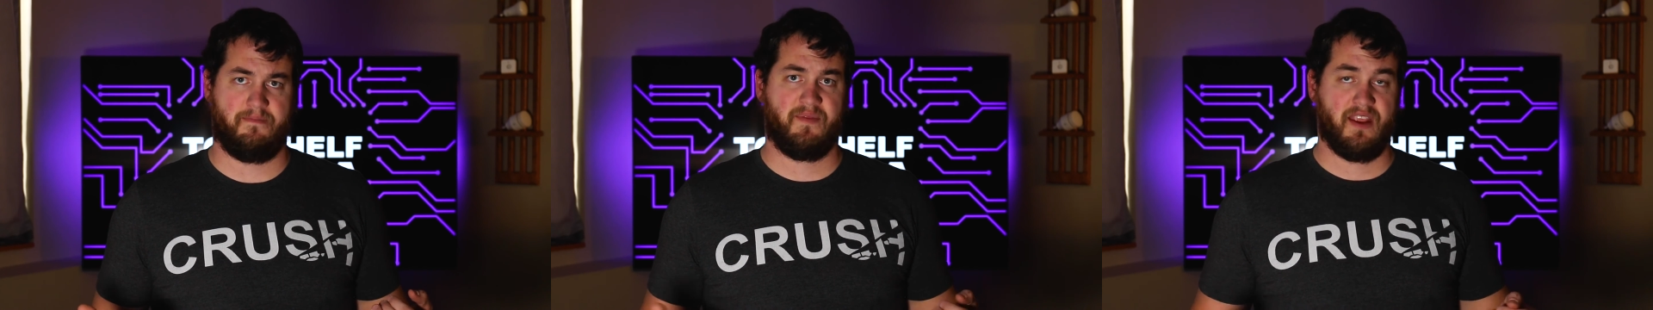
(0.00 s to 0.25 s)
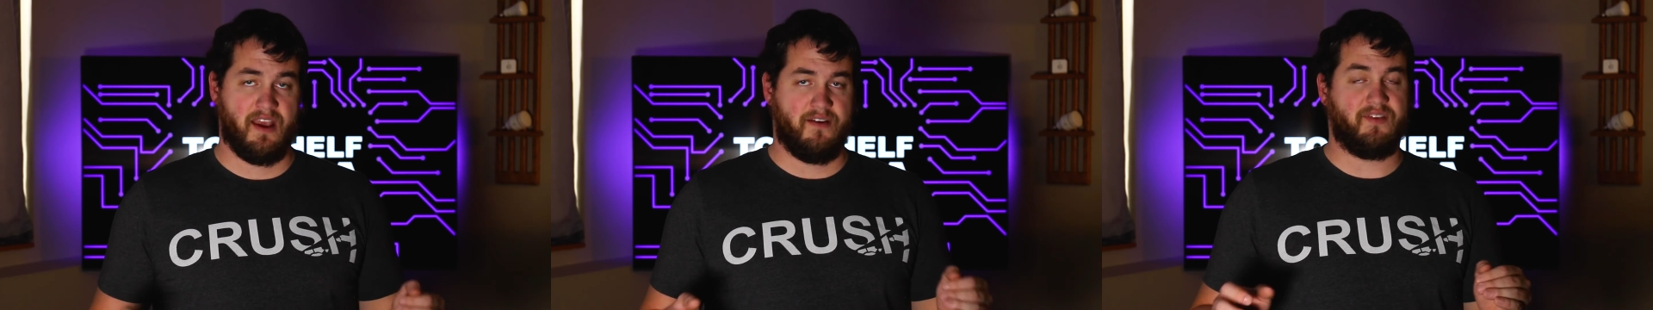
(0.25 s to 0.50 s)

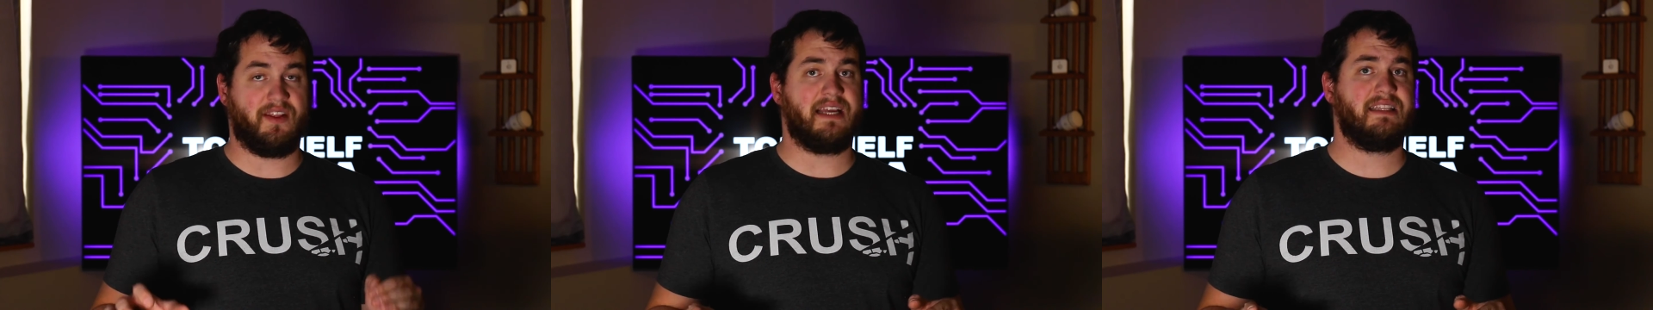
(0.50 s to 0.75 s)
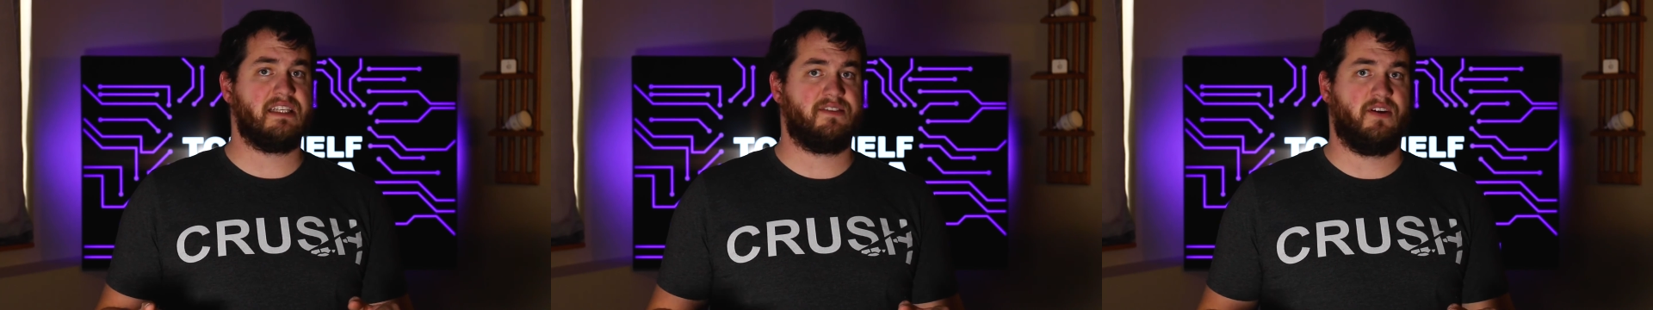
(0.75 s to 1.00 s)
If you
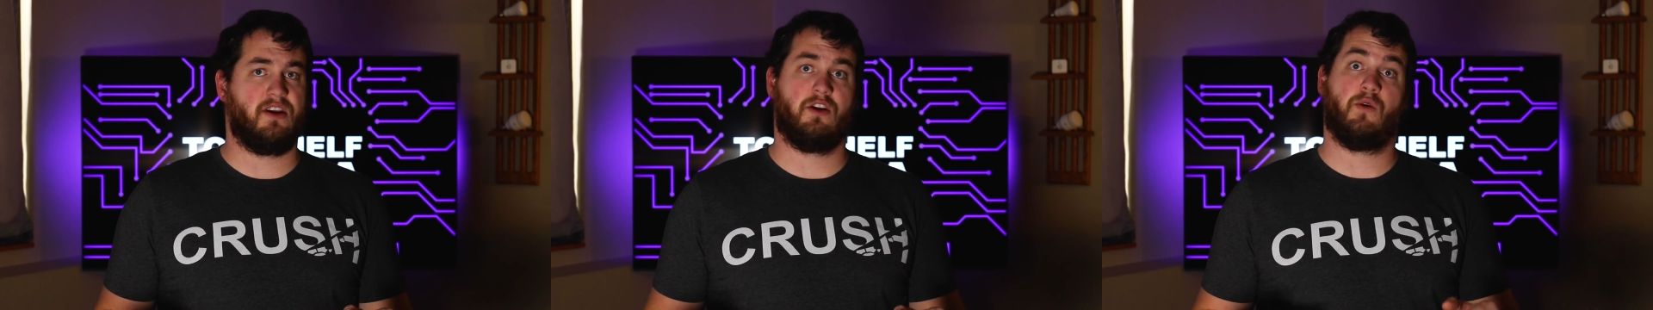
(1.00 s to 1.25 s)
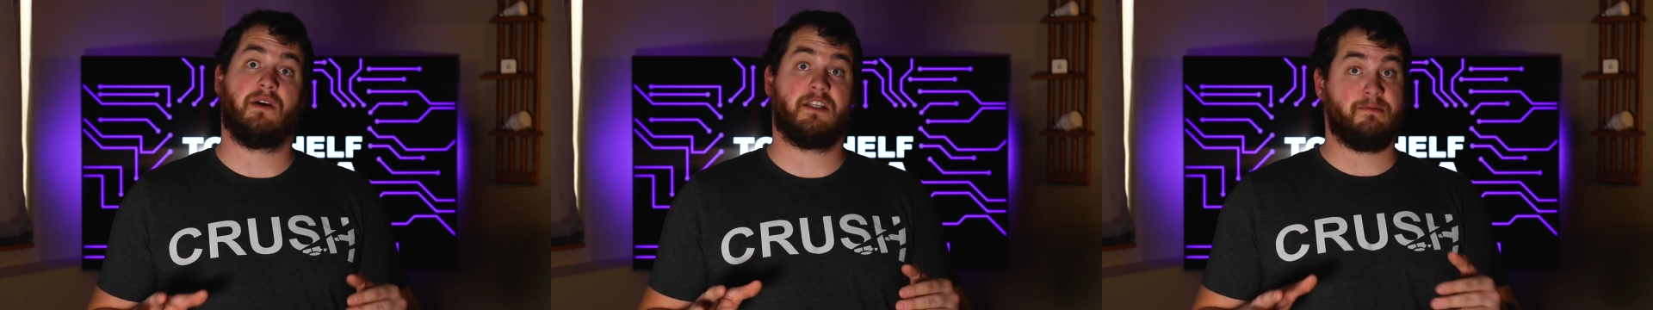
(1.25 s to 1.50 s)
like this video and
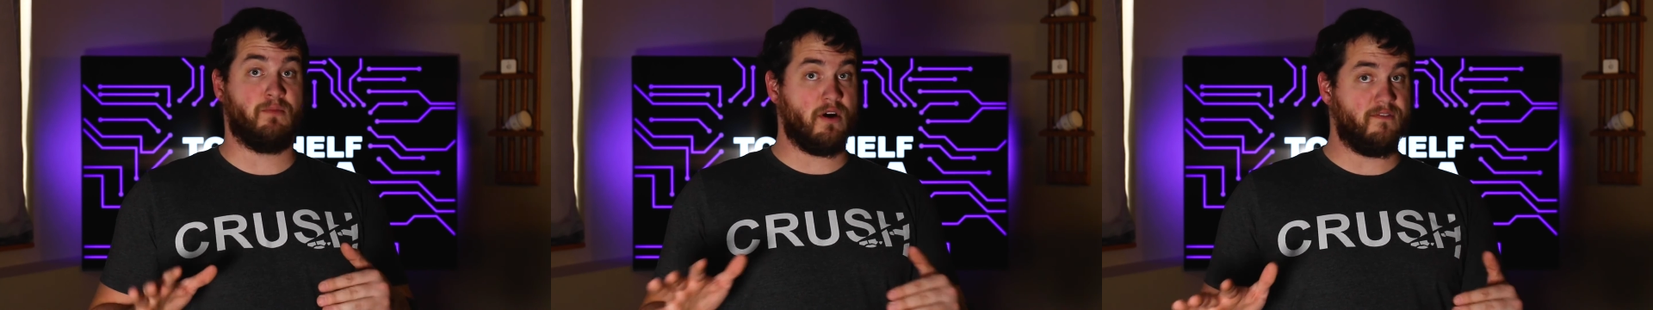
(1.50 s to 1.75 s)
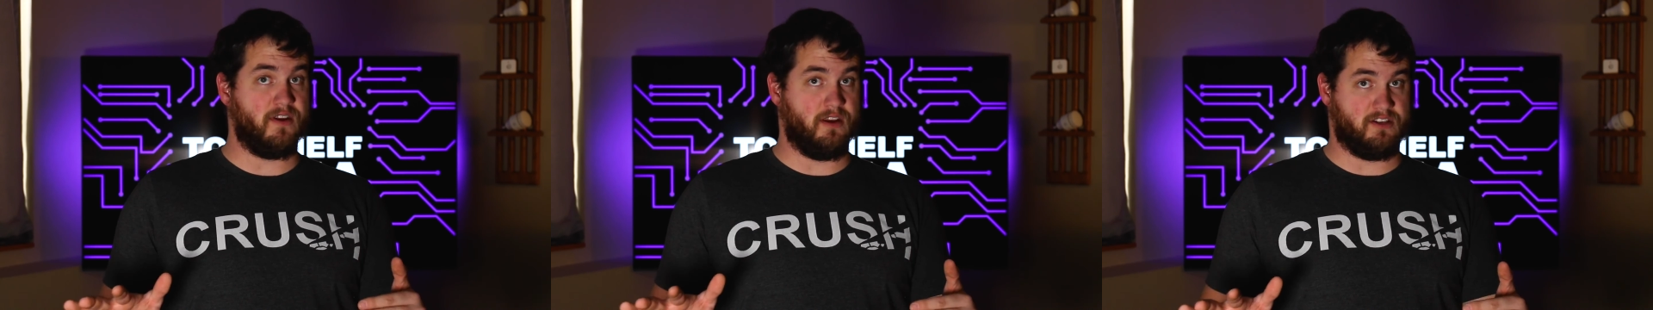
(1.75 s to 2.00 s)
you want to see
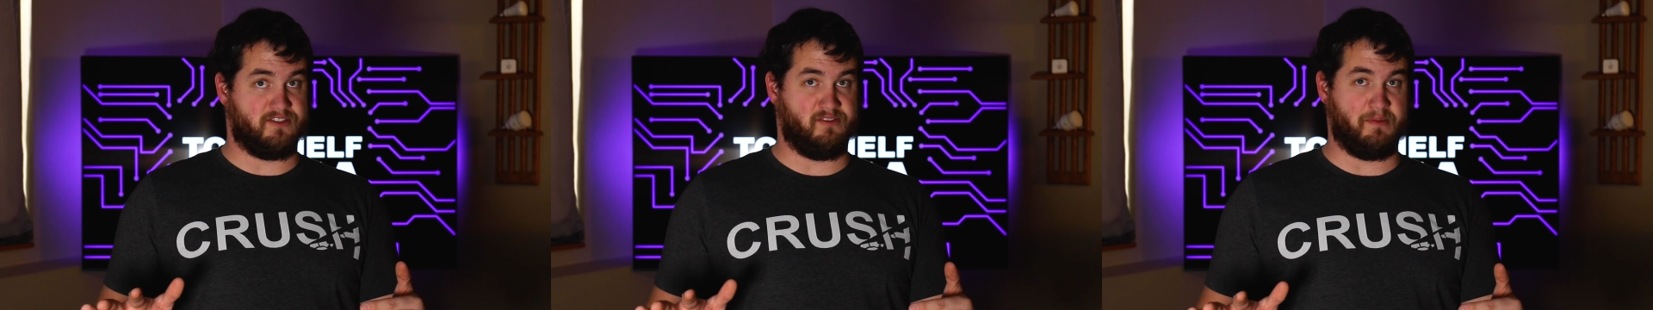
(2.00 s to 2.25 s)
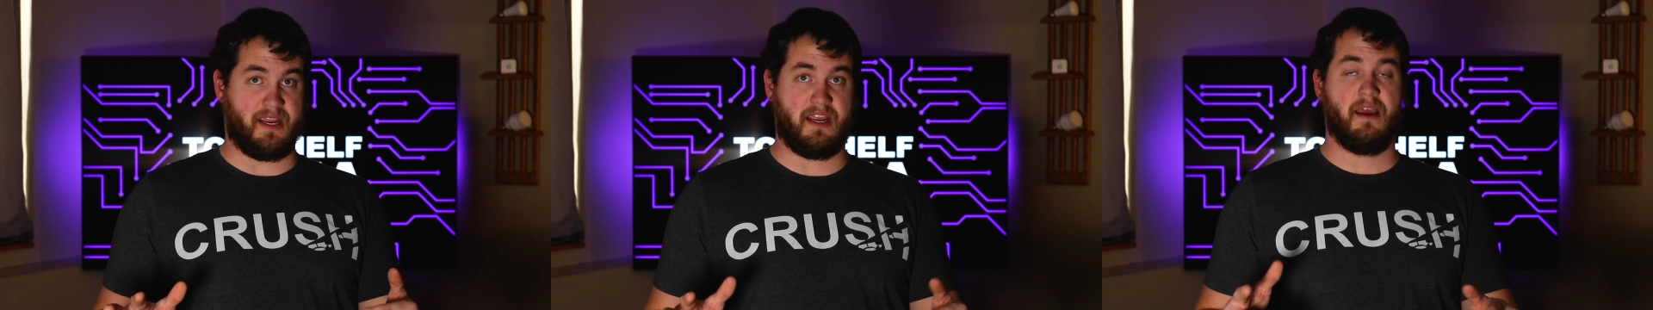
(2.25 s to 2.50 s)
more videos
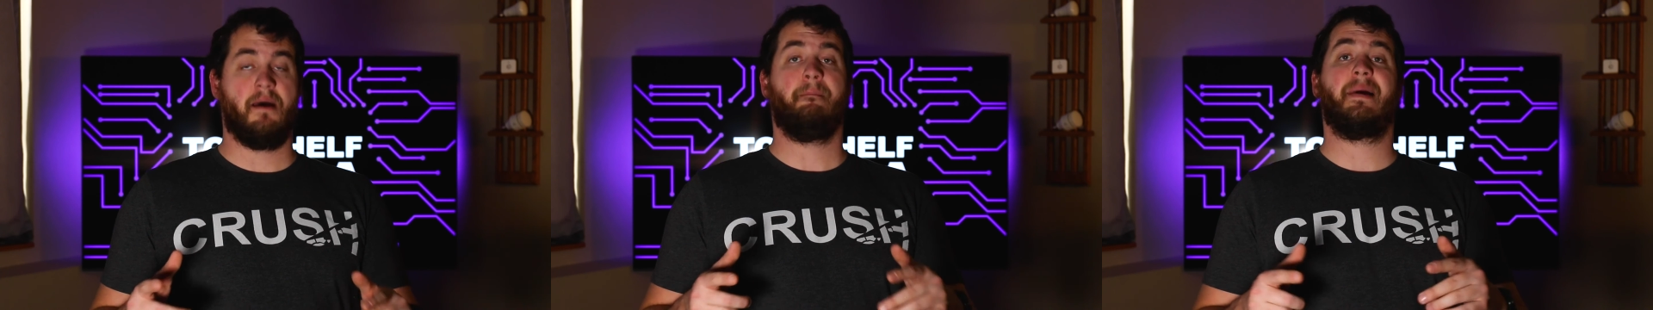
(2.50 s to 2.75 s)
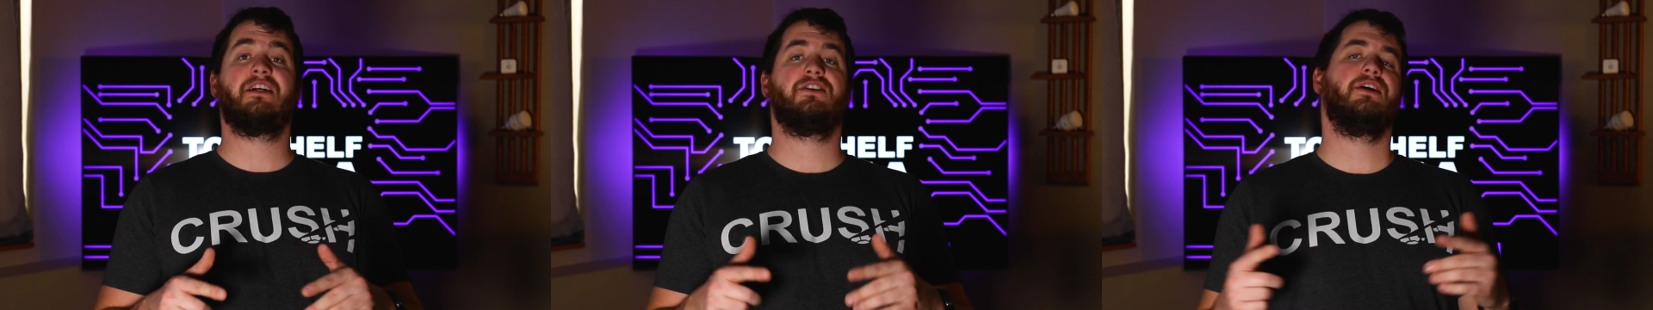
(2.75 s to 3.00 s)
from me,
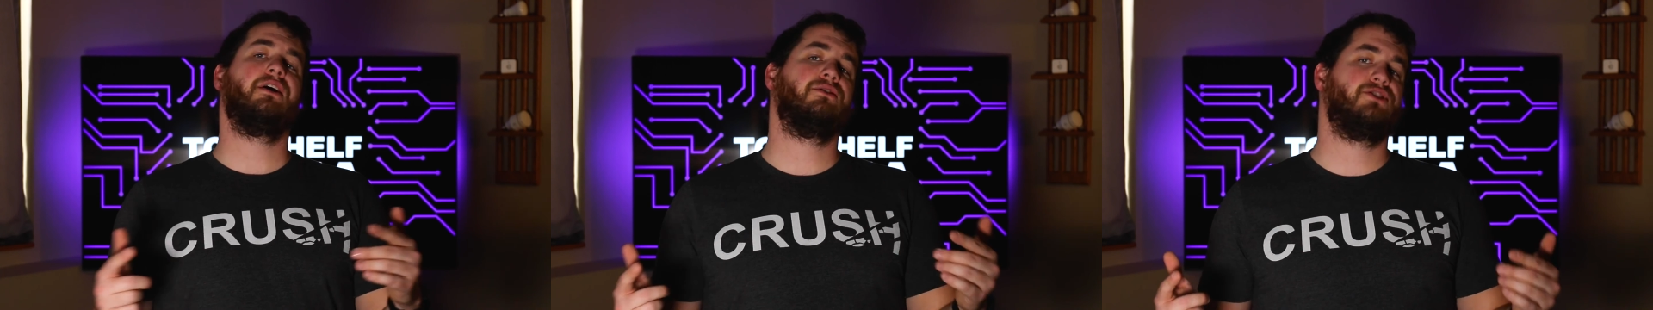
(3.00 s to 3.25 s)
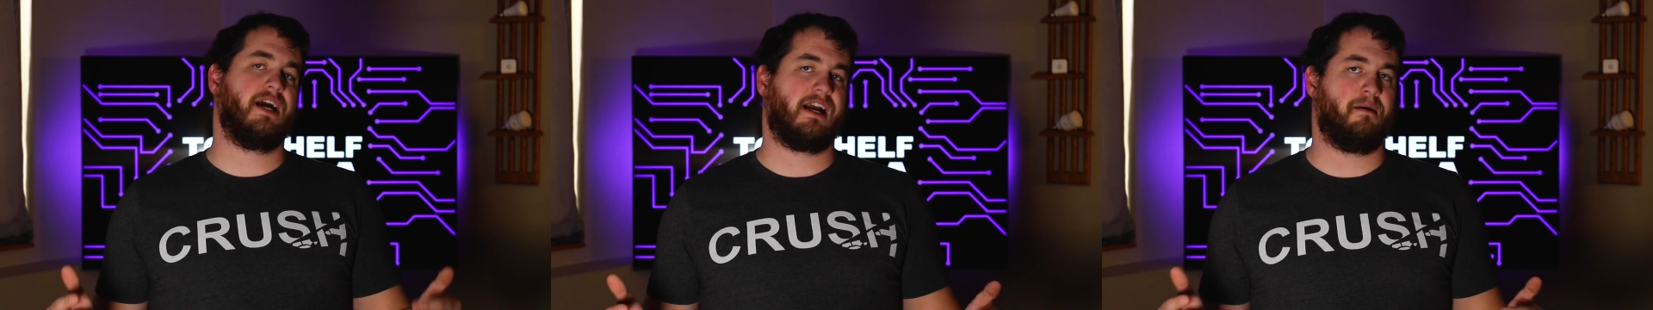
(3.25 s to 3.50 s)
make sure you go
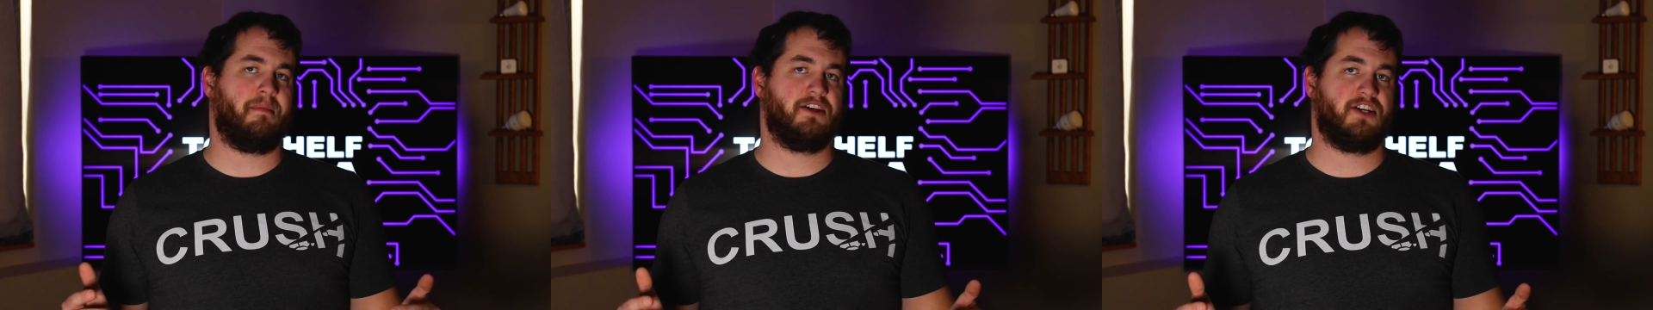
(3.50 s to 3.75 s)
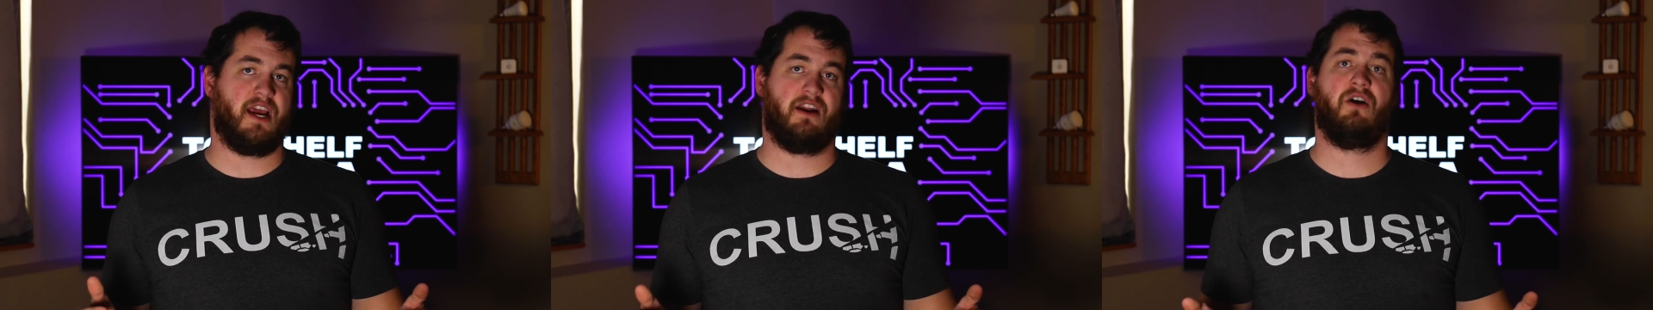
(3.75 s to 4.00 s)
check out my
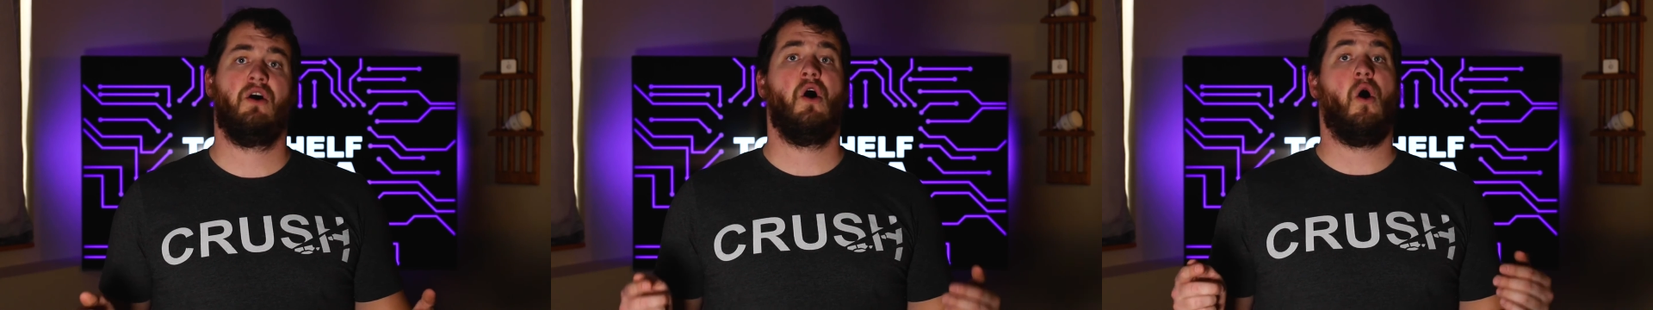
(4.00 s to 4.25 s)
channel